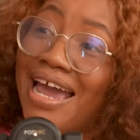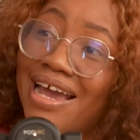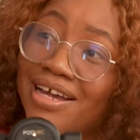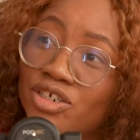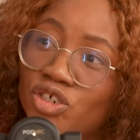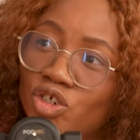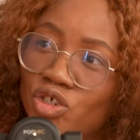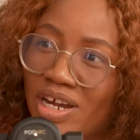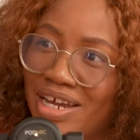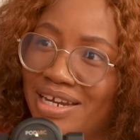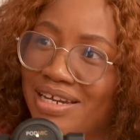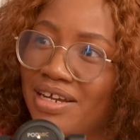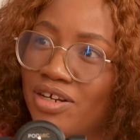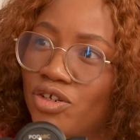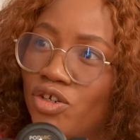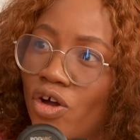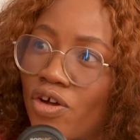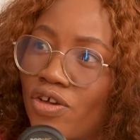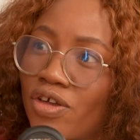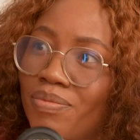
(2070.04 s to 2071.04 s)
and
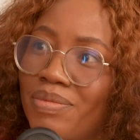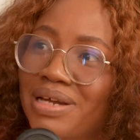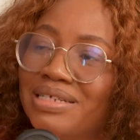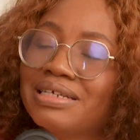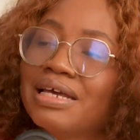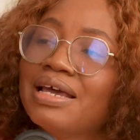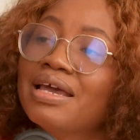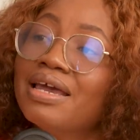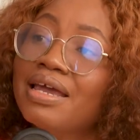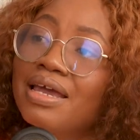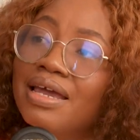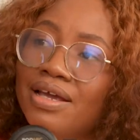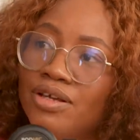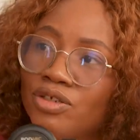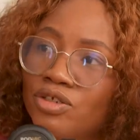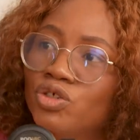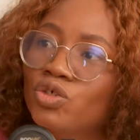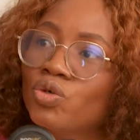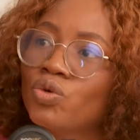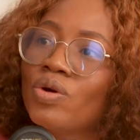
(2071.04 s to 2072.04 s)
training documents
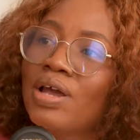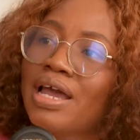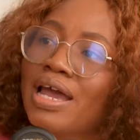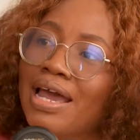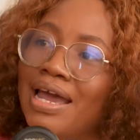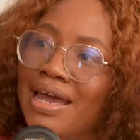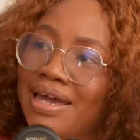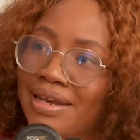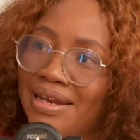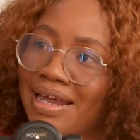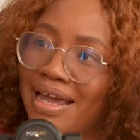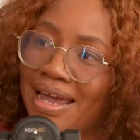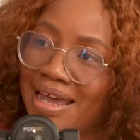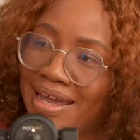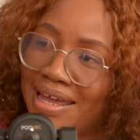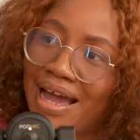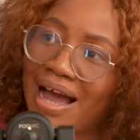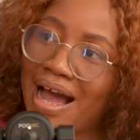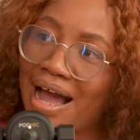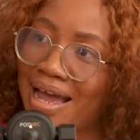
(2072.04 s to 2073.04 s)
into an
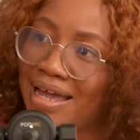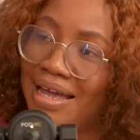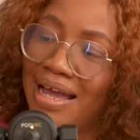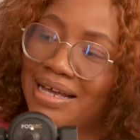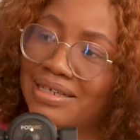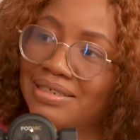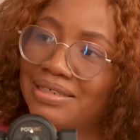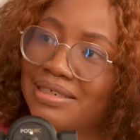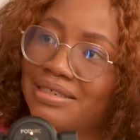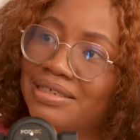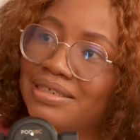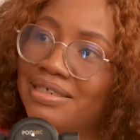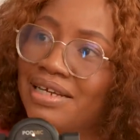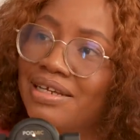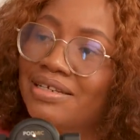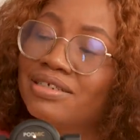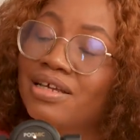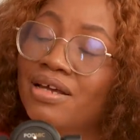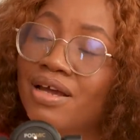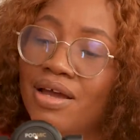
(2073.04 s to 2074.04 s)
AI
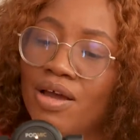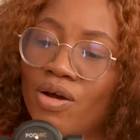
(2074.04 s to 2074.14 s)
assistant